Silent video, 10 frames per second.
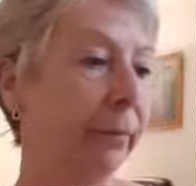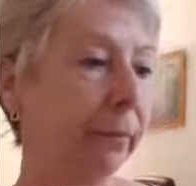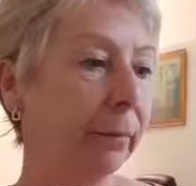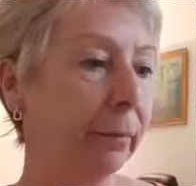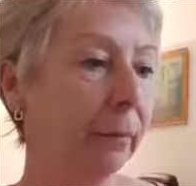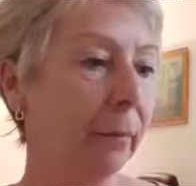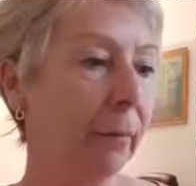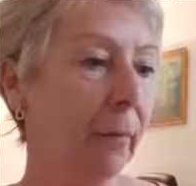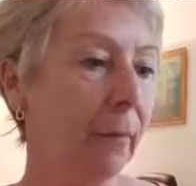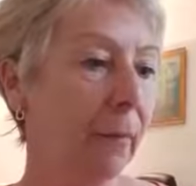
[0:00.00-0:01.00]

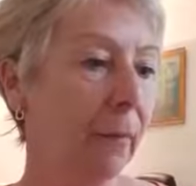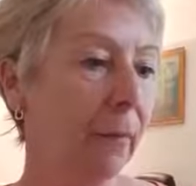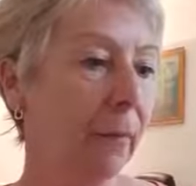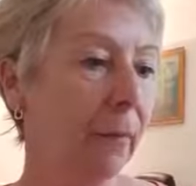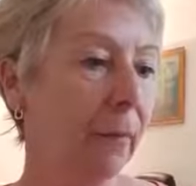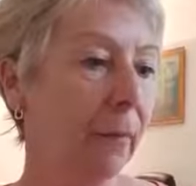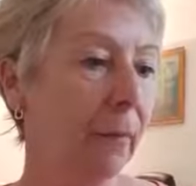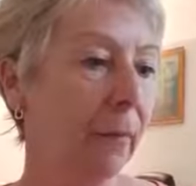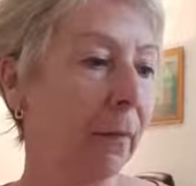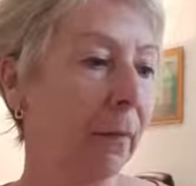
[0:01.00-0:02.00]

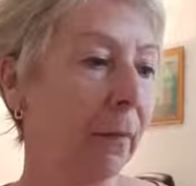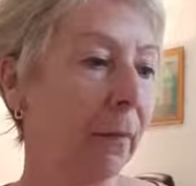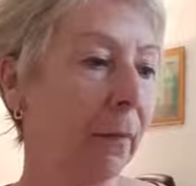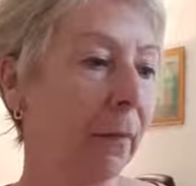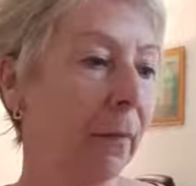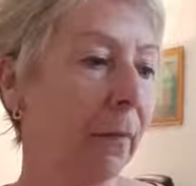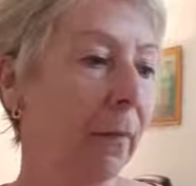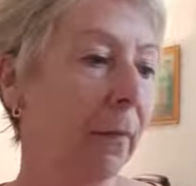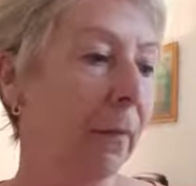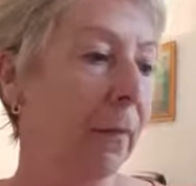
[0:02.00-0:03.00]

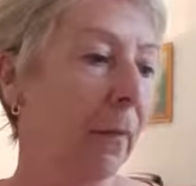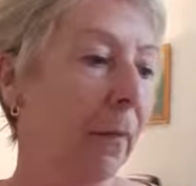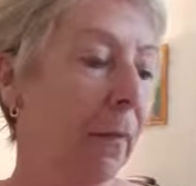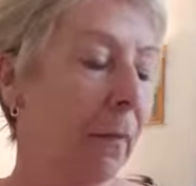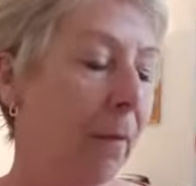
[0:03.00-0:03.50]
Nothing is said.